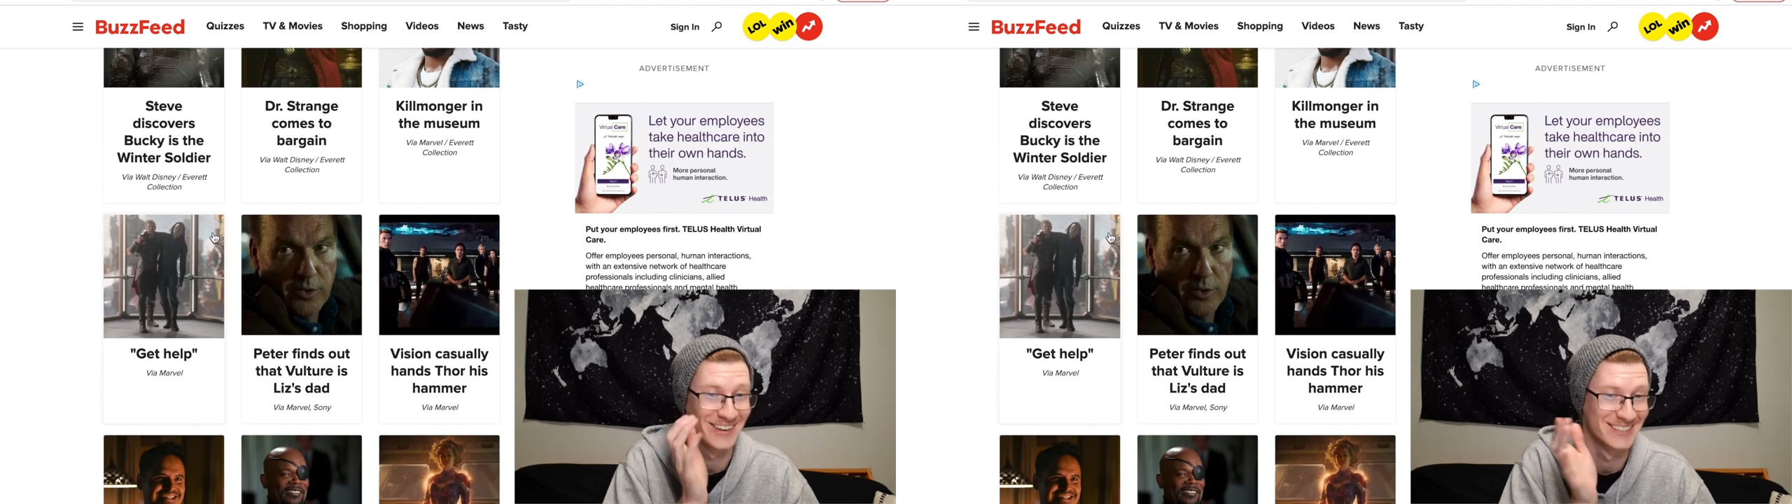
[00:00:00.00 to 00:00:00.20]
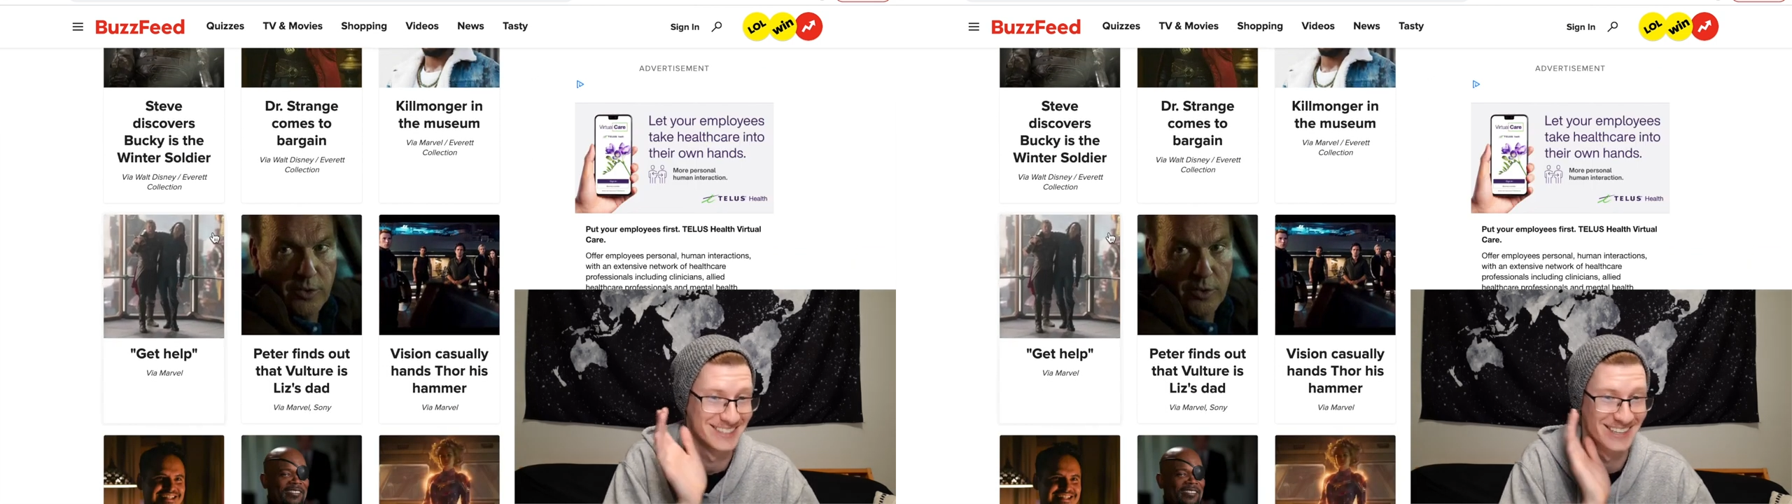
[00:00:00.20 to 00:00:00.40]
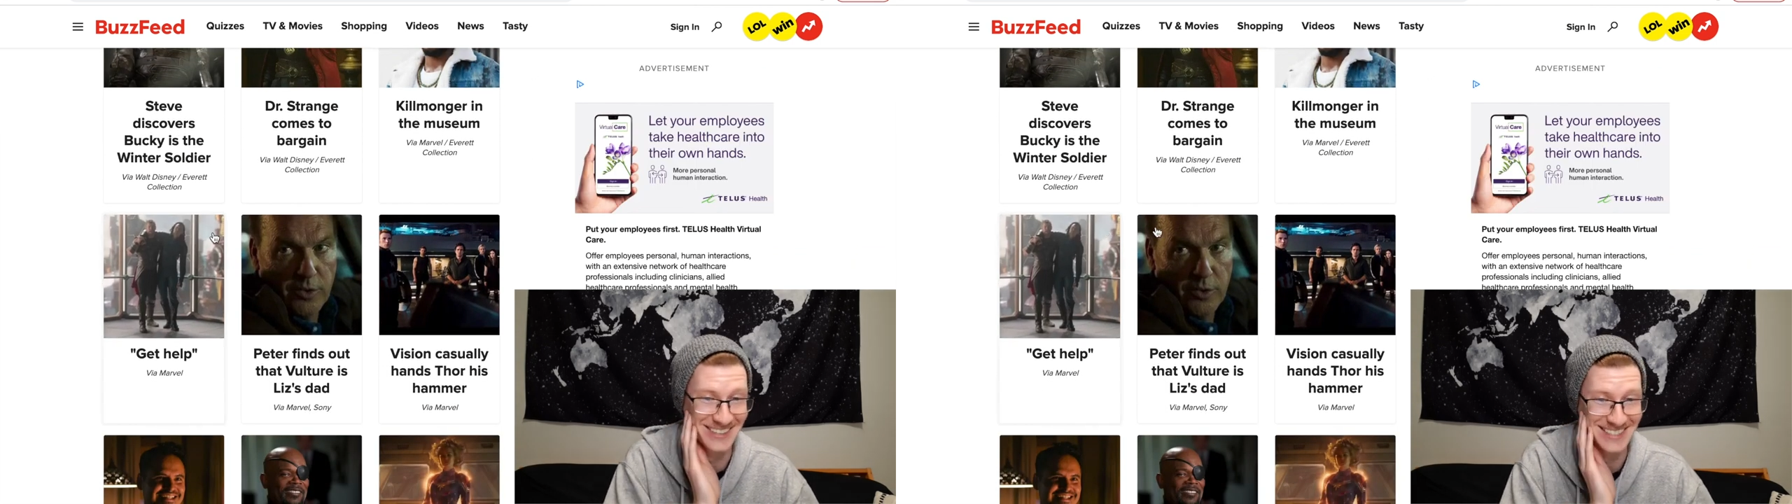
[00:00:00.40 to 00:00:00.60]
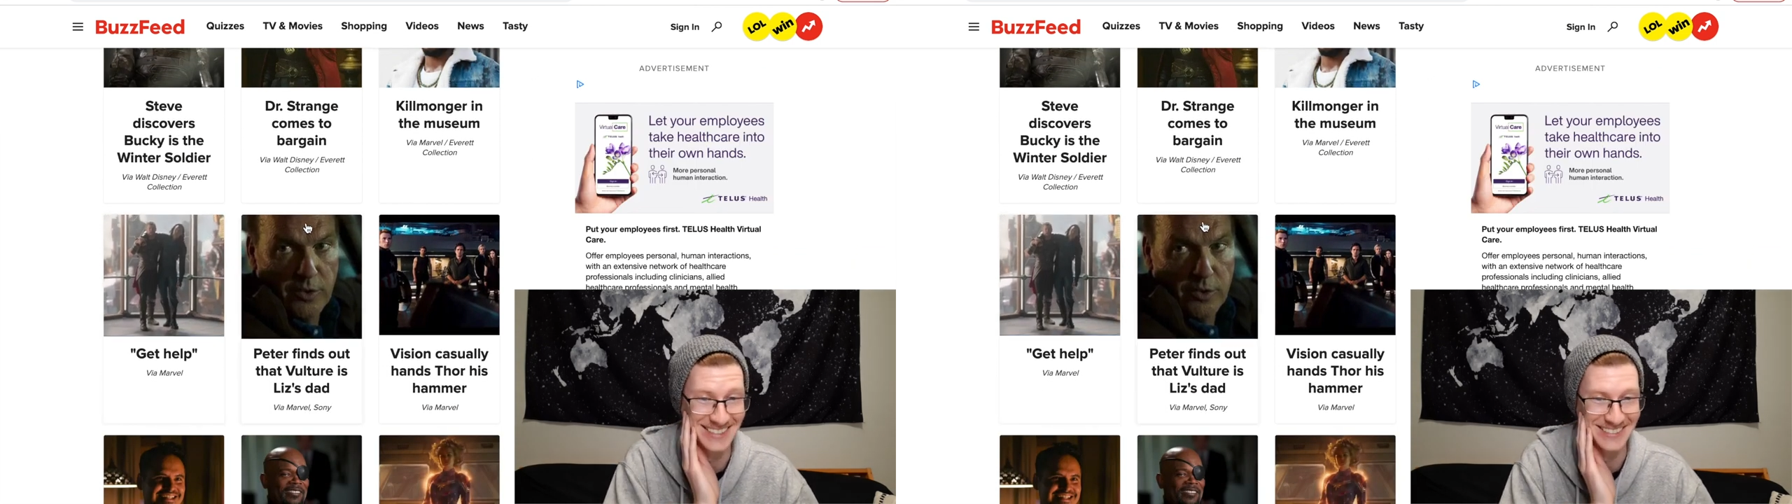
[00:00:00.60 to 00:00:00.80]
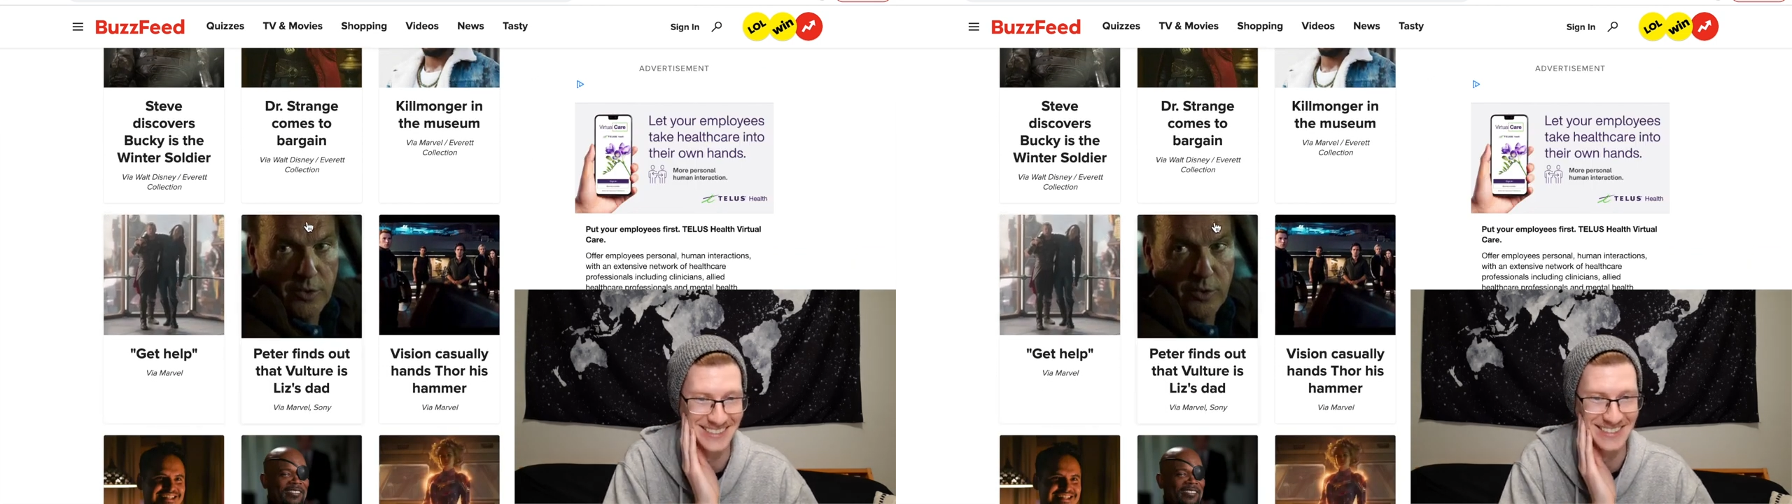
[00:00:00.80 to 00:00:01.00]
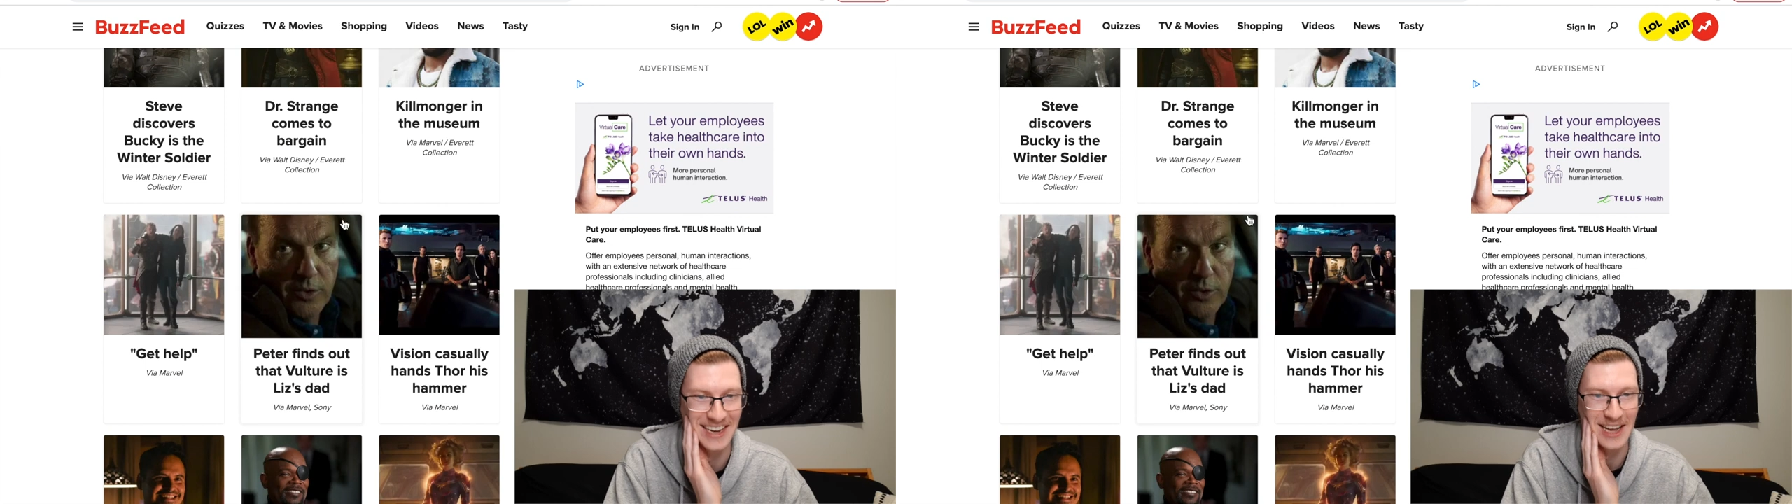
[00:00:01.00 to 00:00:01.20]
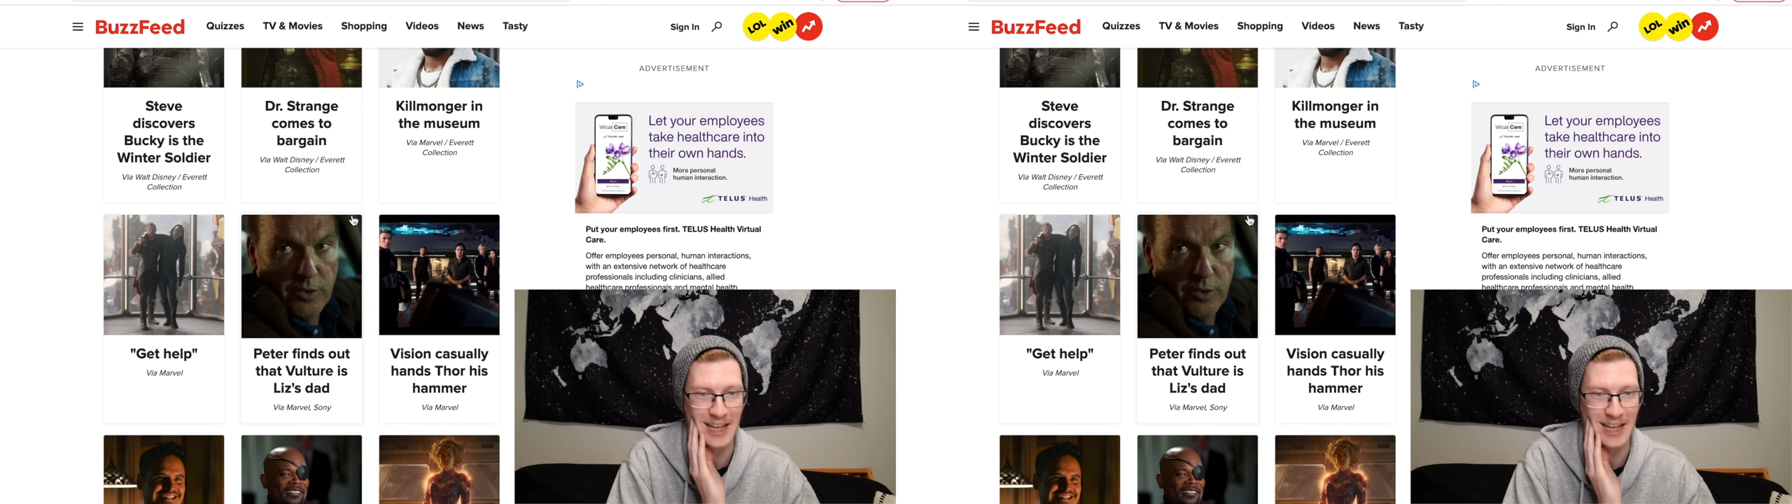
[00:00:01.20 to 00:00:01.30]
was that was a good one.